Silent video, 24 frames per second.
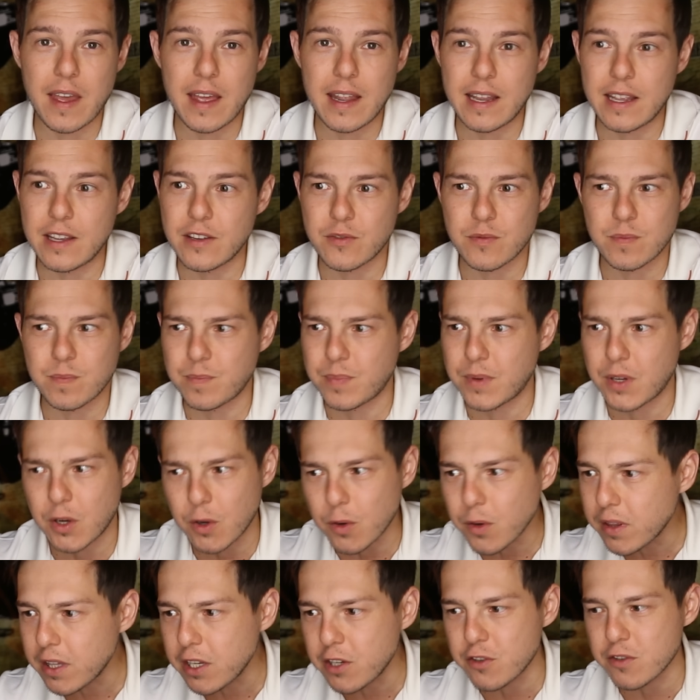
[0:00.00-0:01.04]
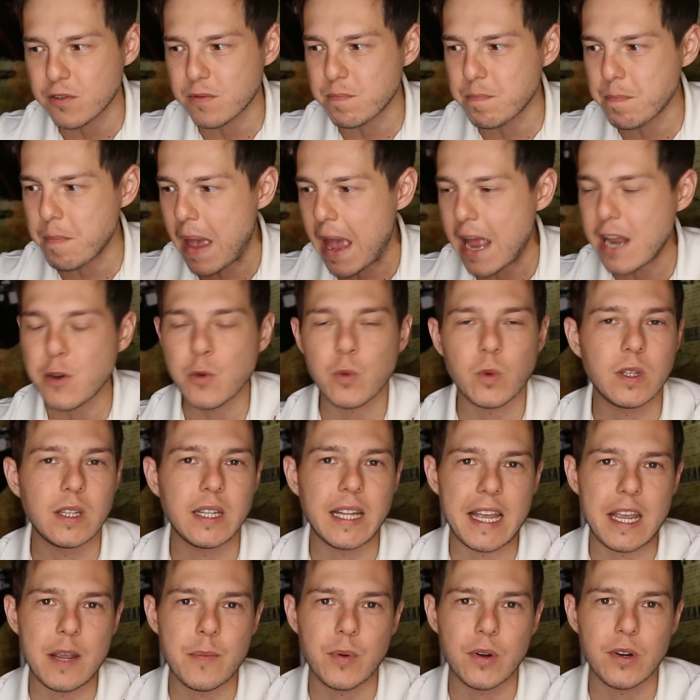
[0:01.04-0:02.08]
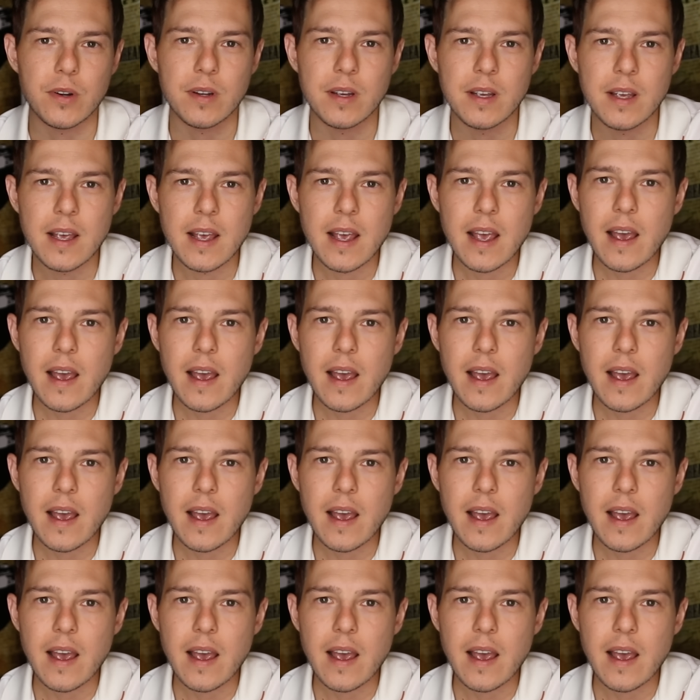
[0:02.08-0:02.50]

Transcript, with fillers: that is purely just manual labor.